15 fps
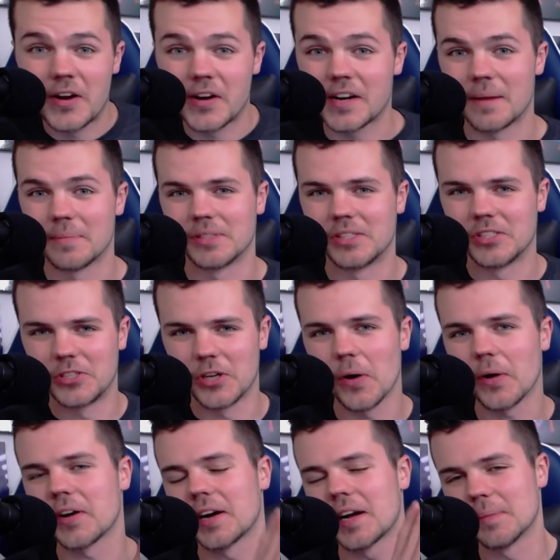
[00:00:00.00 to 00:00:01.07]
Here comes the
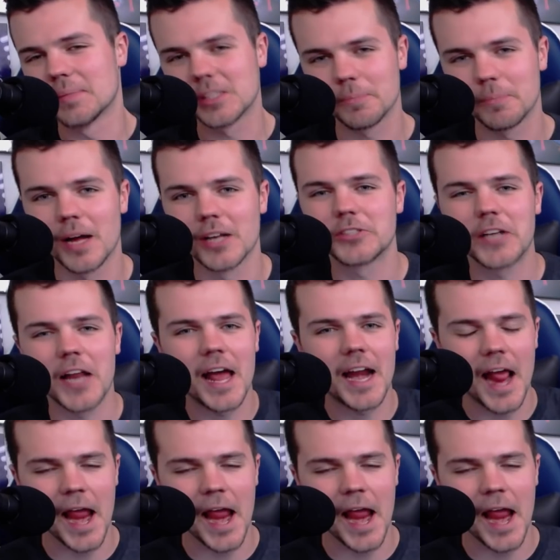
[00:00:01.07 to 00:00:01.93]
joke. Here comes the punchline.